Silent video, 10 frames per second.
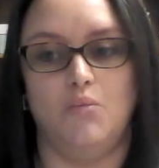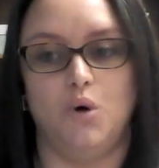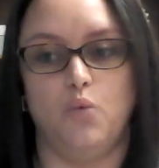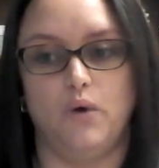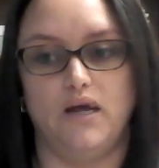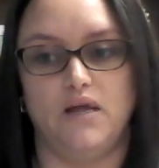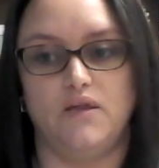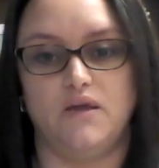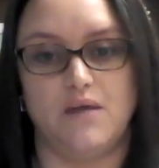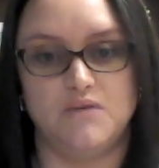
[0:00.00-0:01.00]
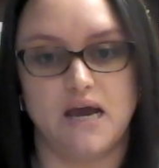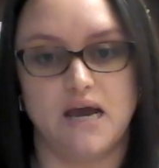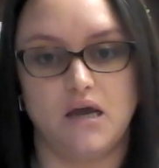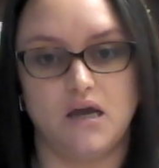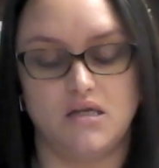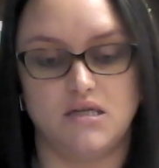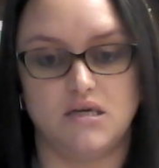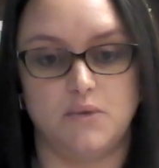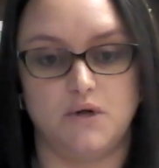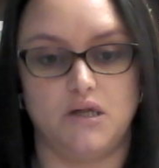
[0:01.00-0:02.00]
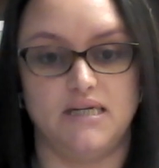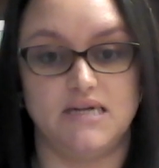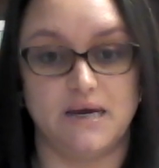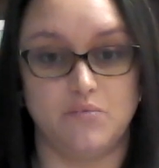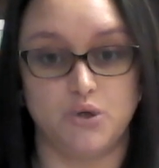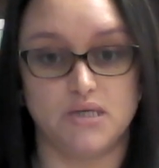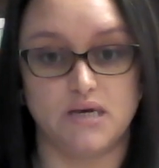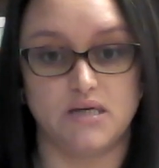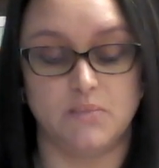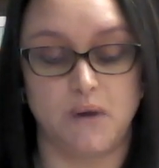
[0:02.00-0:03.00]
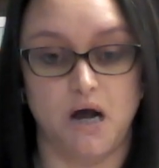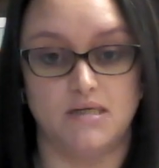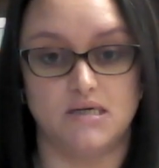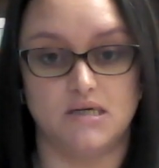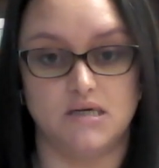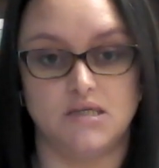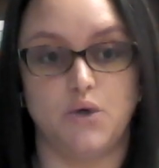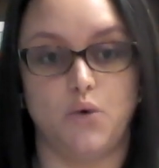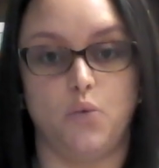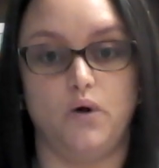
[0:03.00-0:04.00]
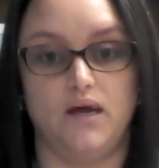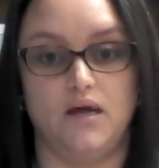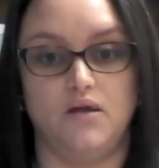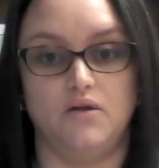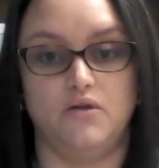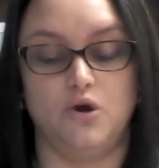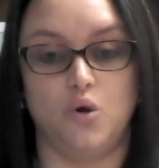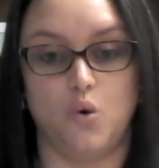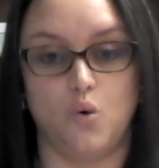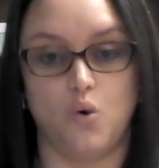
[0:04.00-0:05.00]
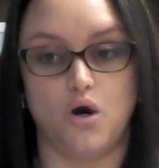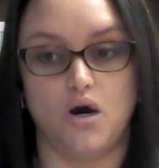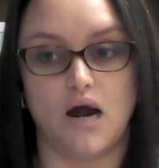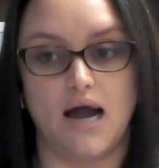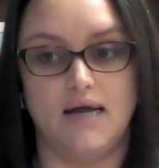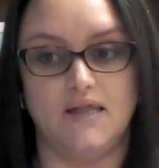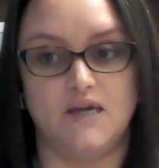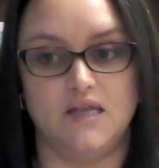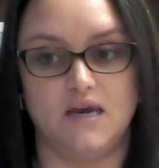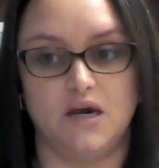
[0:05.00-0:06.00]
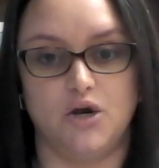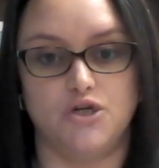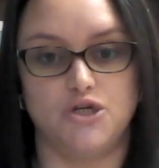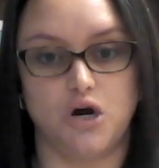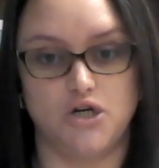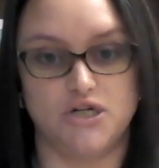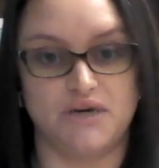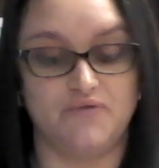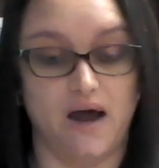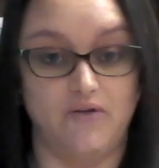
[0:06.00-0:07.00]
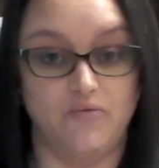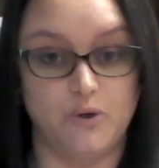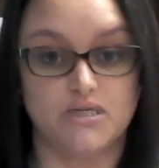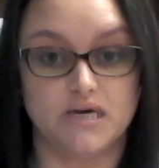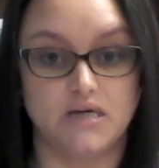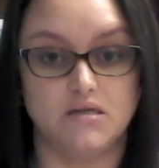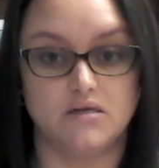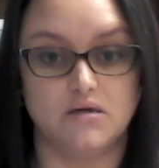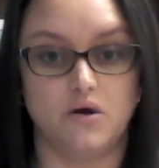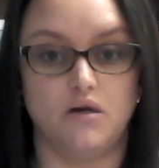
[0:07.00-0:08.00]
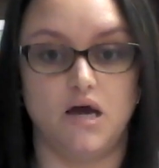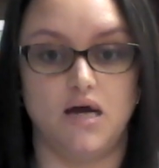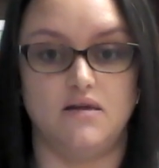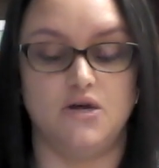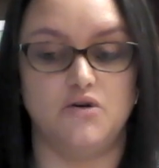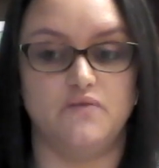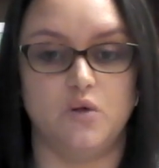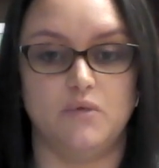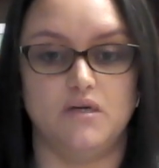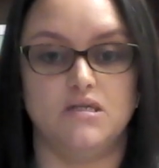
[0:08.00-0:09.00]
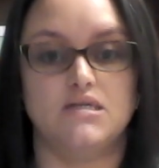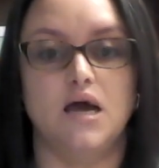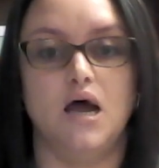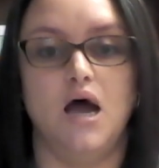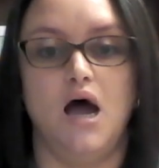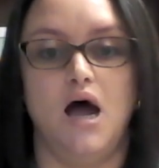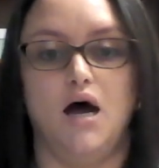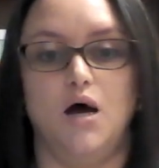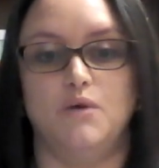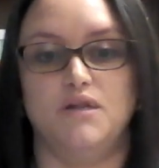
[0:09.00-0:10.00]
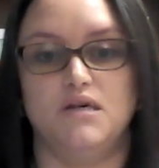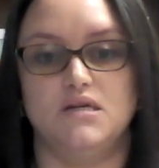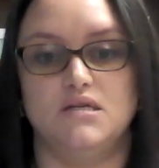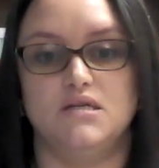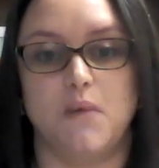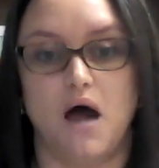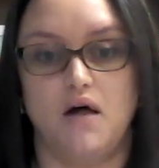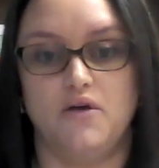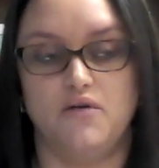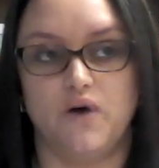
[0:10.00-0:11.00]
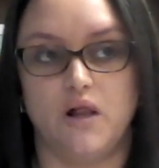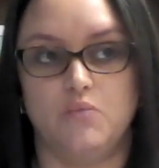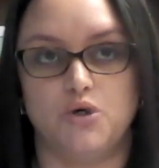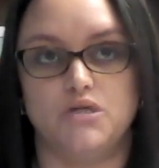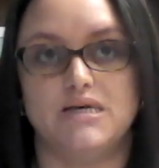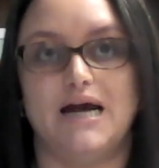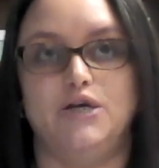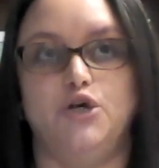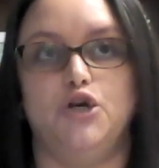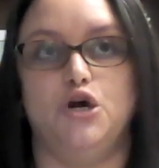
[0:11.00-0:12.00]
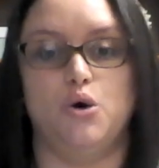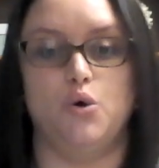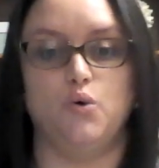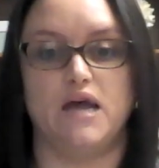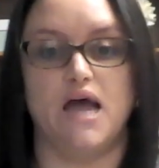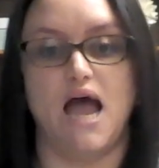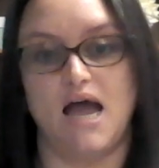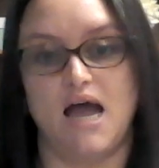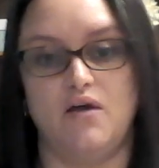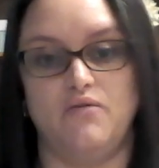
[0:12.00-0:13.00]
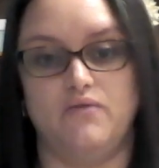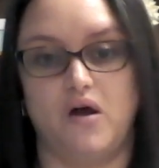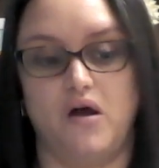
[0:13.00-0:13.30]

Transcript: With Chemtech, it's typically 10% deposit. With Gore, I think they're charging 5% on a lot of their developments. But then some other developers I know that have